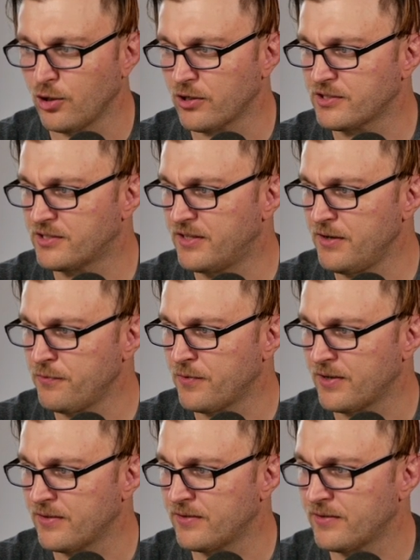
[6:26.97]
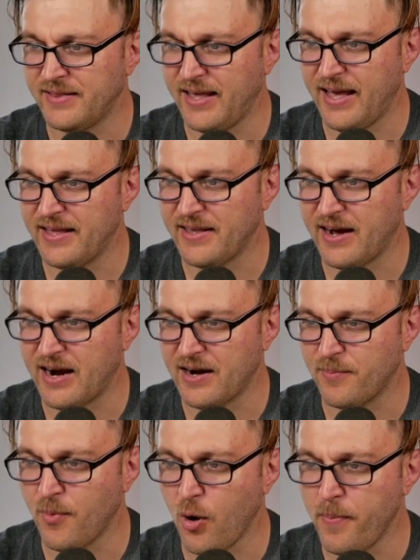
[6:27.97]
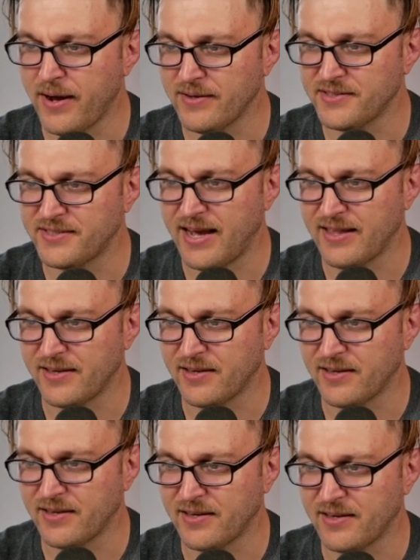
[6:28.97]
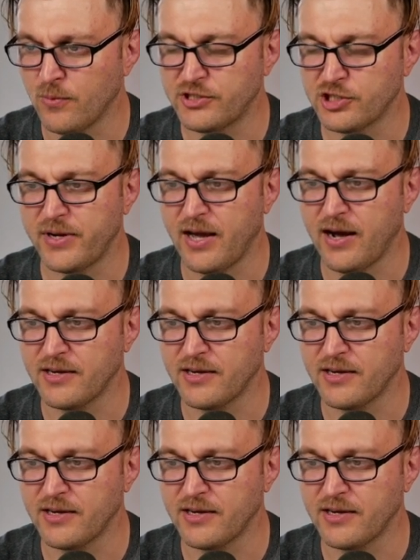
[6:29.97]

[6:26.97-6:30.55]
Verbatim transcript: looks different than our mobile styling, which is pretty